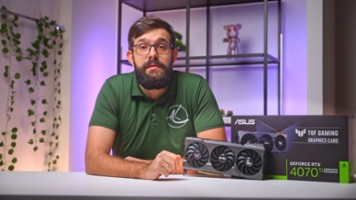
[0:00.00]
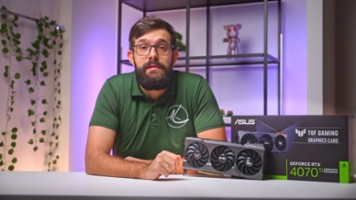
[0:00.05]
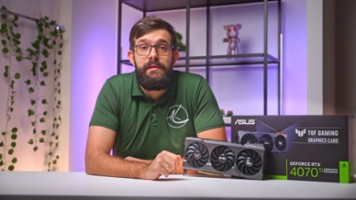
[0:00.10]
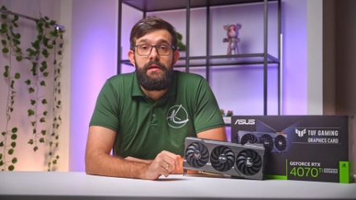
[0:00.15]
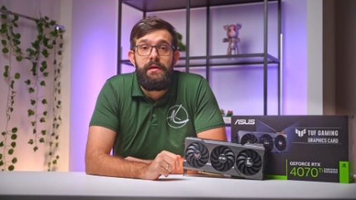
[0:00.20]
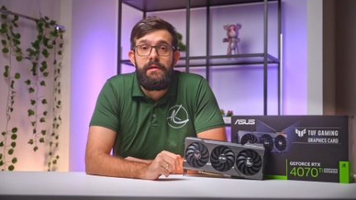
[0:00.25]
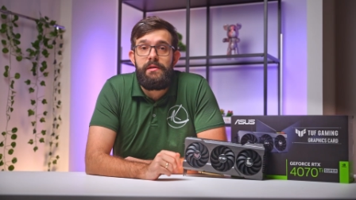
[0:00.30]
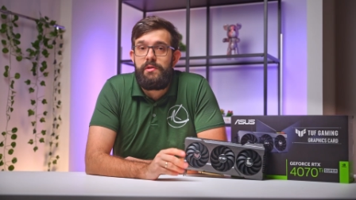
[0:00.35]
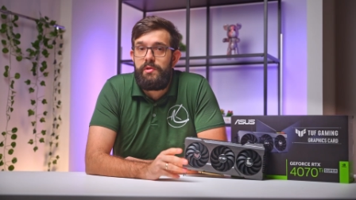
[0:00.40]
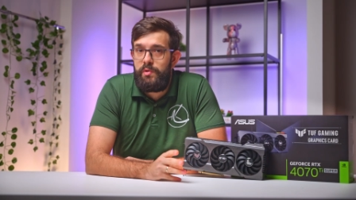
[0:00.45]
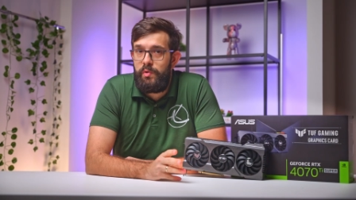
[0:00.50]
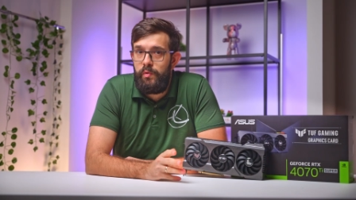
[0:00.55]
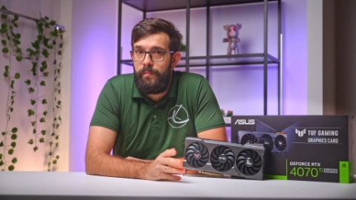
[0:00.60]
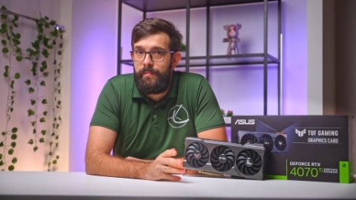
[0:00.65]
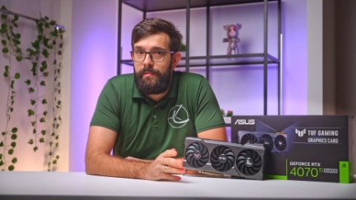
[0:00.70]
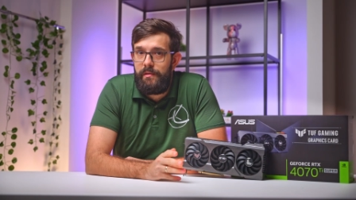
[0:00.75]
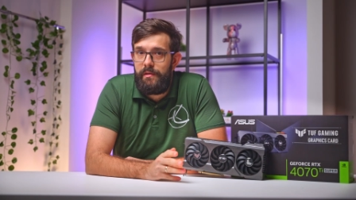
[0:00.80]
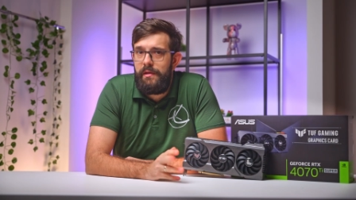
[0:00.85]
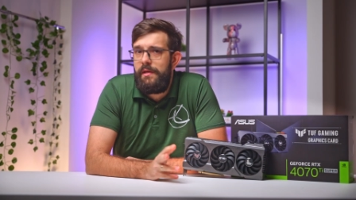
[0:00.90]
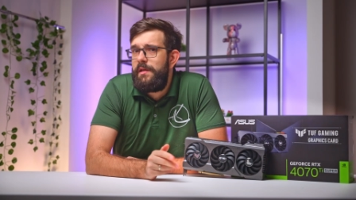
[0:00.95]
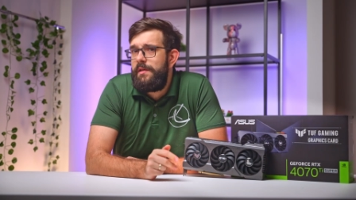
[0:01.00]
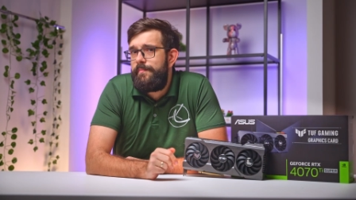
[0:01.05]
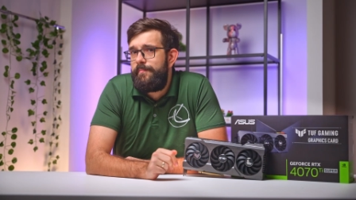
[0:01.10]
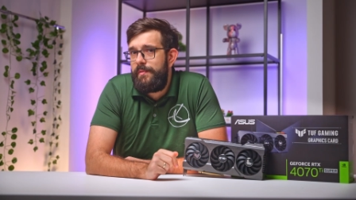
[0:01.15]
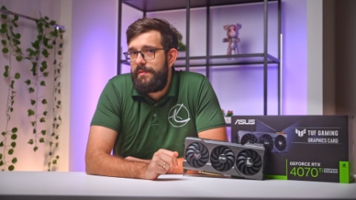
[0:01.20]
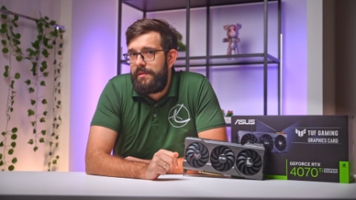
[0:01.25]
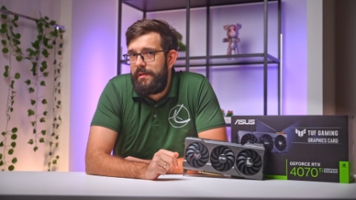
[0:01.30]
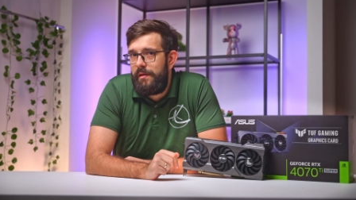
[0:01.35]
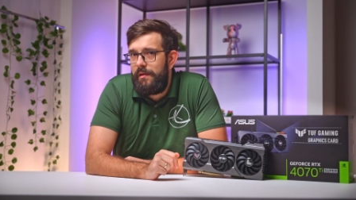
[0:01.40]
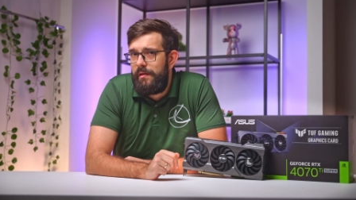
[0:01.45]
Ti Super is
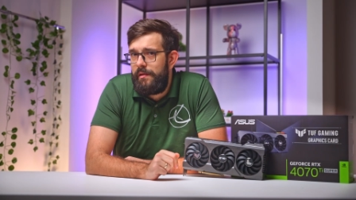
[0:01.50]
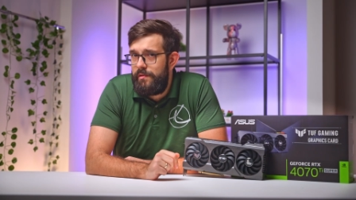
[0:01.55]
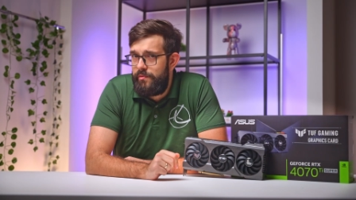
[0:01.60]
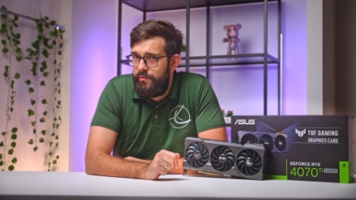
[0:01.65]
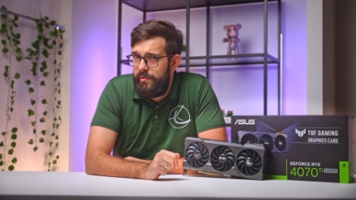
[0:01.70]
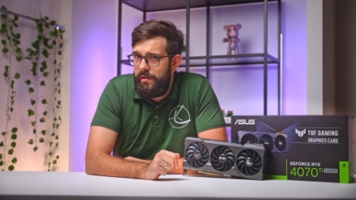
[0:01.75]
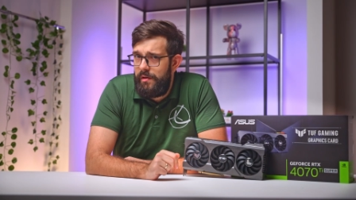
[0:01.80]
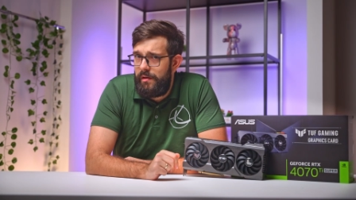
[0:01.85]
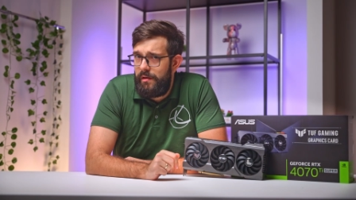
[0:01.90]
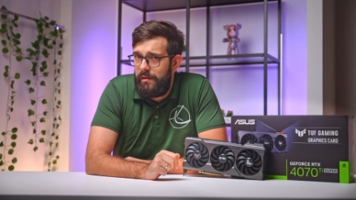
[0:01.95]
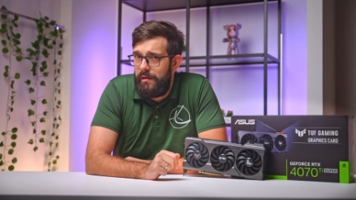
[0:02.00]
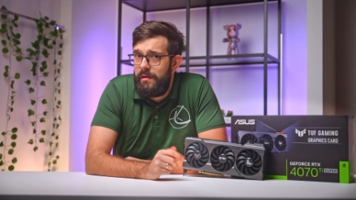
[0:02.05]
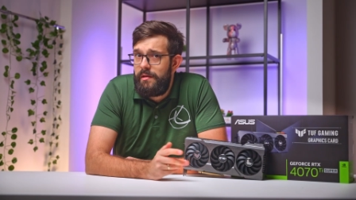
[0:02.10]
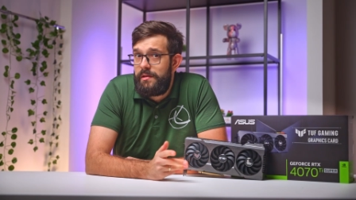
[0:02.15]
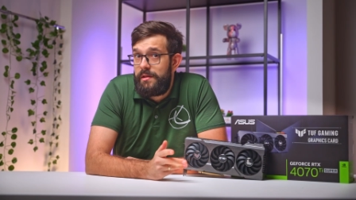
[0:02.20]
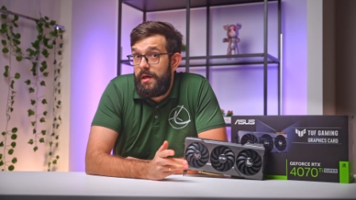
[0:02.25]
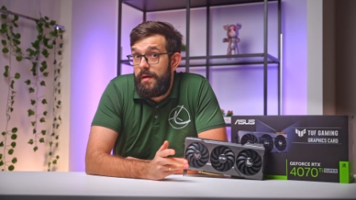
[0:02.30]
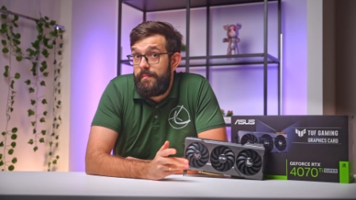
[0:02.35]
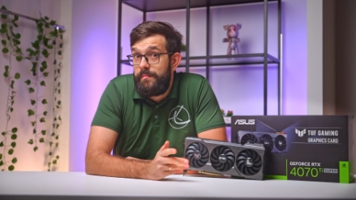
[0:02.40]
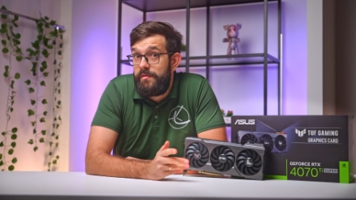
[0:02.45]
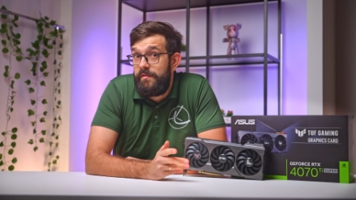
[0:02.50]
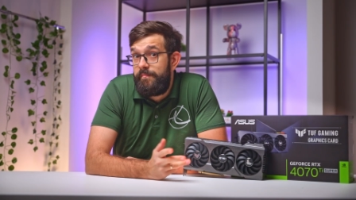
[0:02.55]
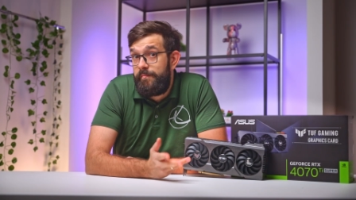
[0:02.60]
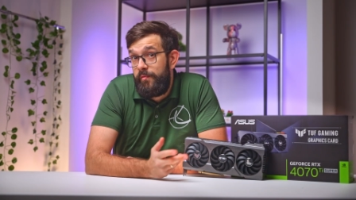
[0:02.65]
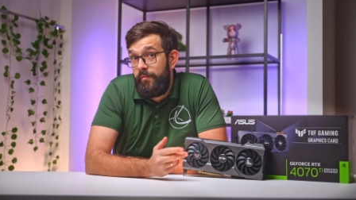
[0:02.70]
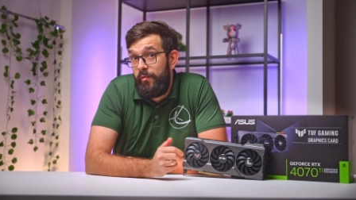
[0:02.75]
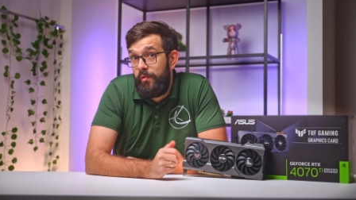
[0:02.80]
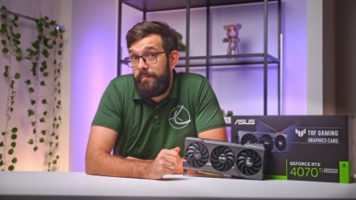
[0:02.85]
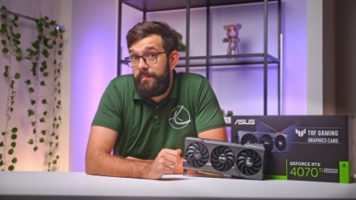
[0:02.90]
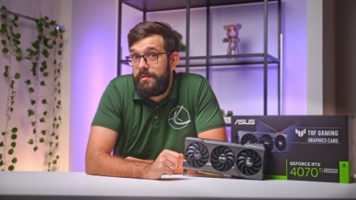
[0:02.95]
particularly intriguing in terms of
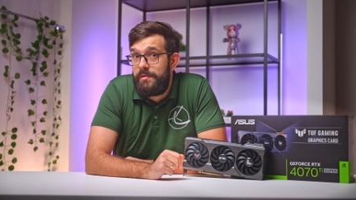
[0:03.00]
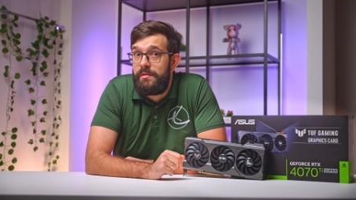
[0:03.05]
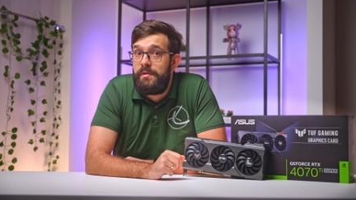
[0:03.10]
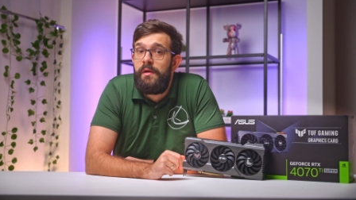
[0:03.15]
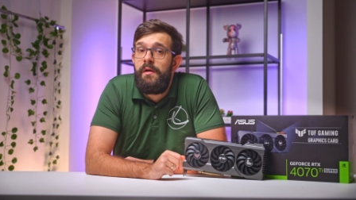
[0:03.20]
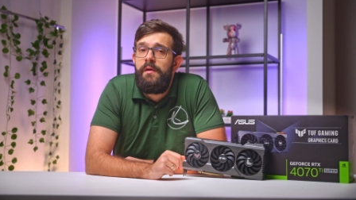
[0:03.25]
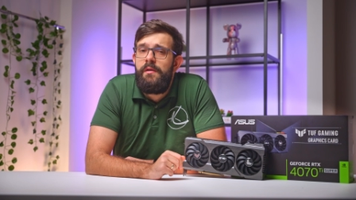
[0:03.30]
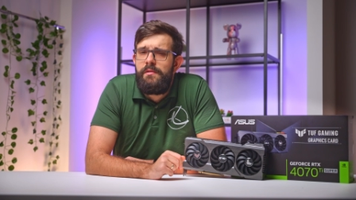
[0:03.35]
performance,